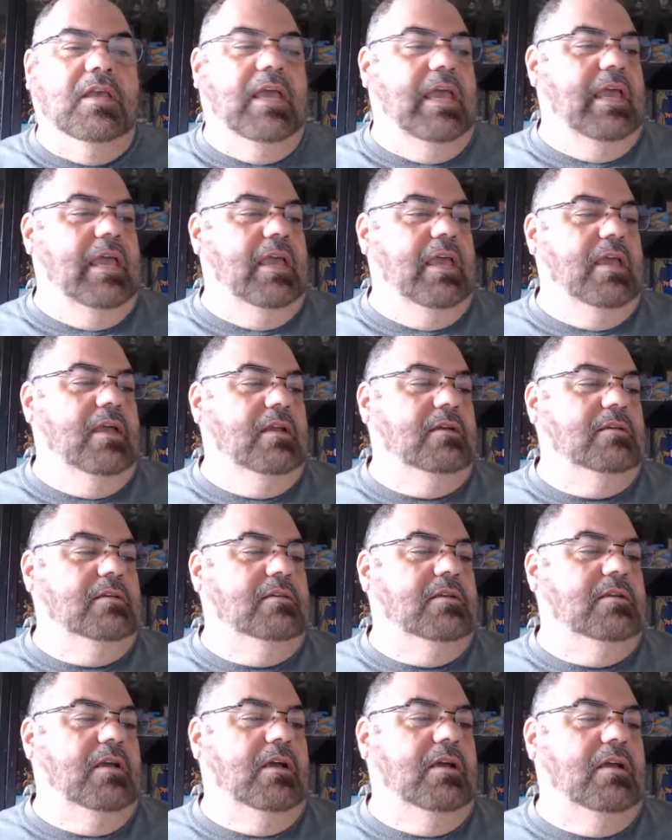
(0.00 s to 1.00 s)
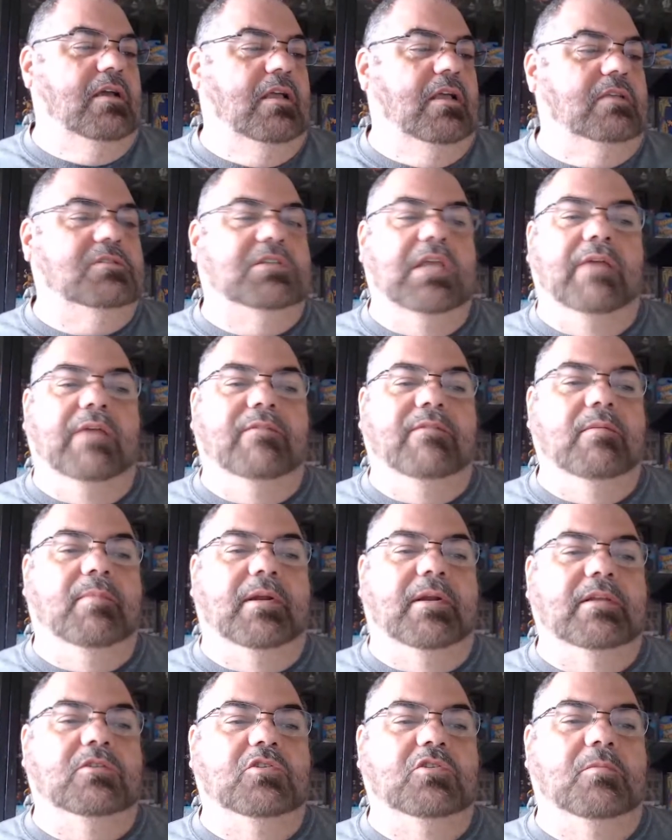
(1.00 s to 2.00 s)
And I'll see
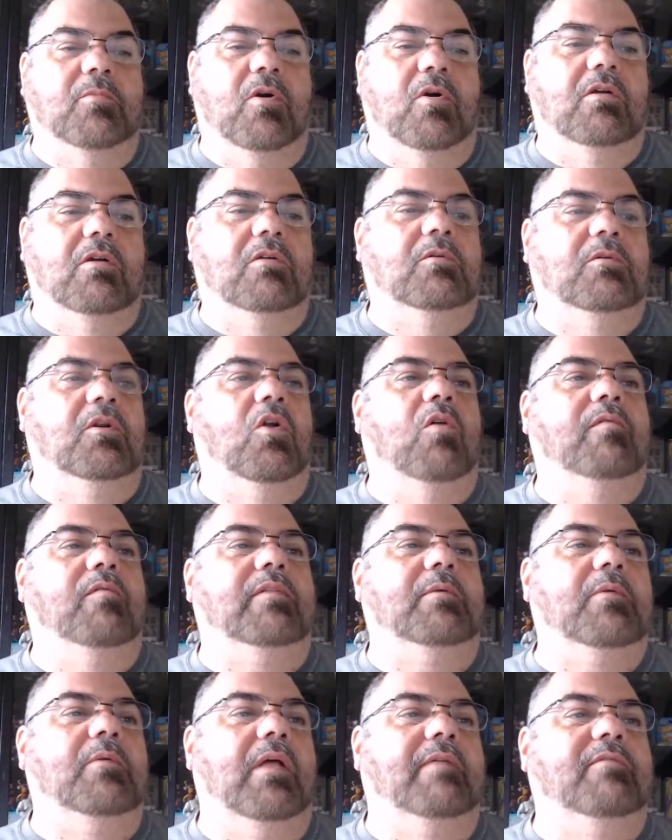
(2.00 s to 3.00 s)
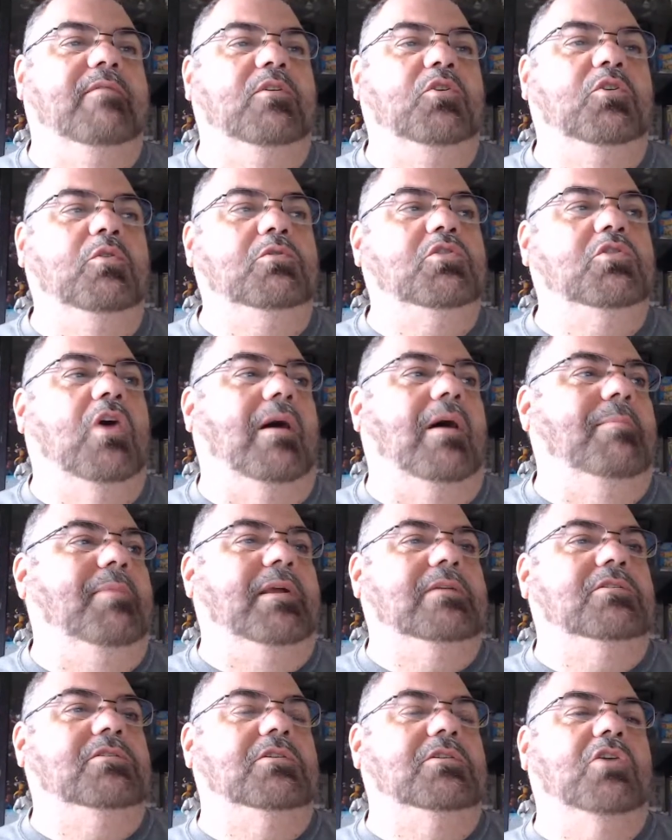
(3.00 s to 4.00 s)
everybody tomorrow, and hopefully we'll have a new
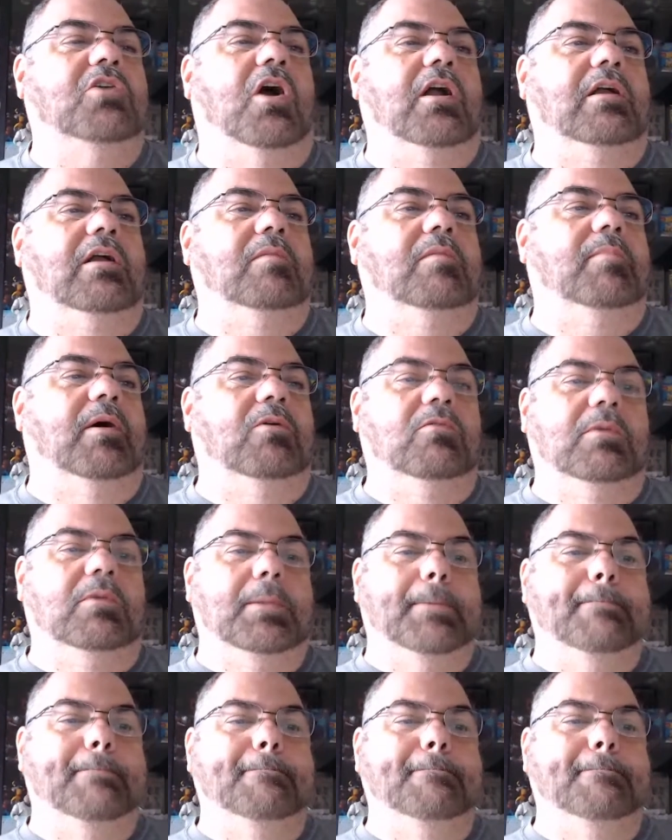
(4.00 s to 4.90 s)
topic to talk about.